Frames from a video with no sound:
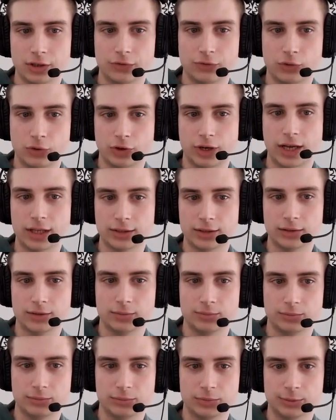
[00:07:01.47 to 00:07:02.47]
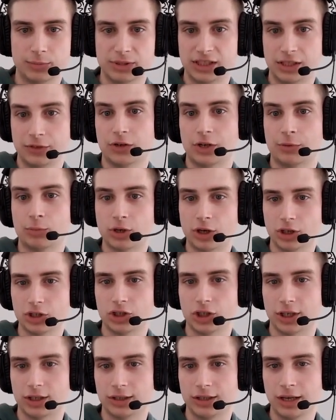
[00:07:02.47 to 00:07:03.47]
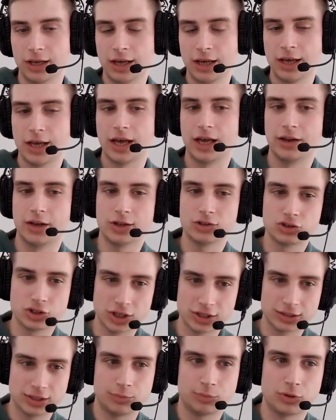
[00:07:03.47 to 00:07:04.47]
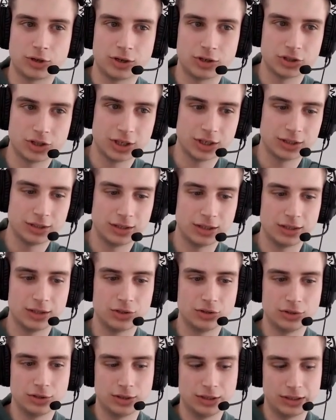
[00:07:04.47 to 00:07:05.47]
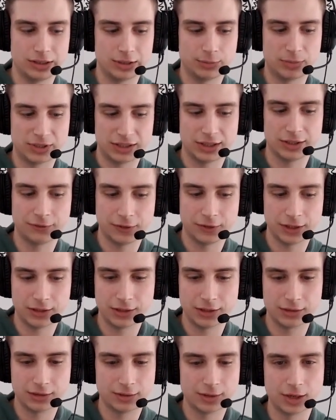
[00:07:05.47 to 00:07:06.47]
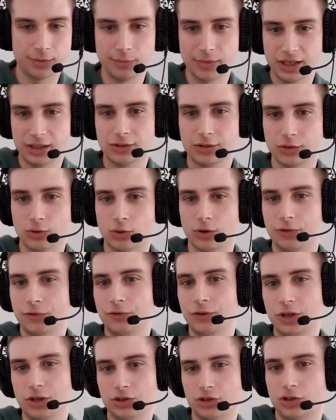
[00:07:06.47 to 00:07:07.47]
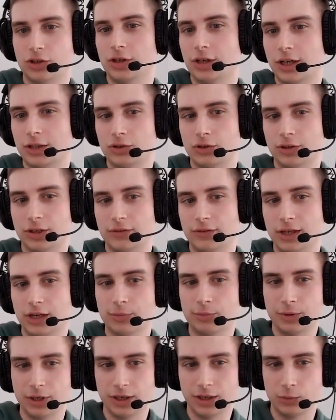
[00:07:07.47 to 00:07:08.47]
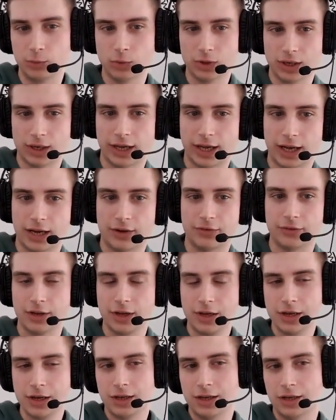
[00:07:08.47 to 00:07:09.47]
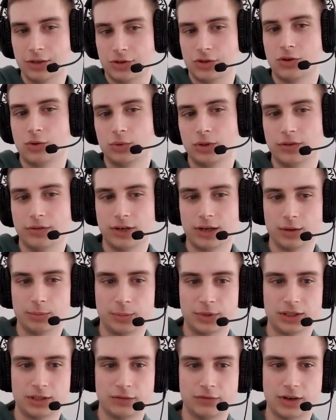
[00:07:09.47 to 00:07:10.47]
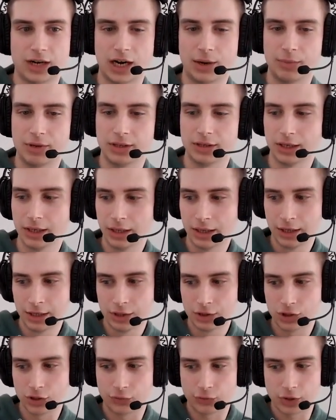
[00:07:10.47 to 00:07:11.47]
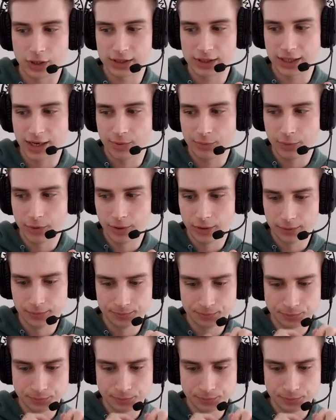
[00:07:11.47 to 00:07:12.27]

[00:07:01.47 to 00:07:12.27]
for that specific project, and not just the project. The specific commit or feature that you're developing will have its own development environment. So for example,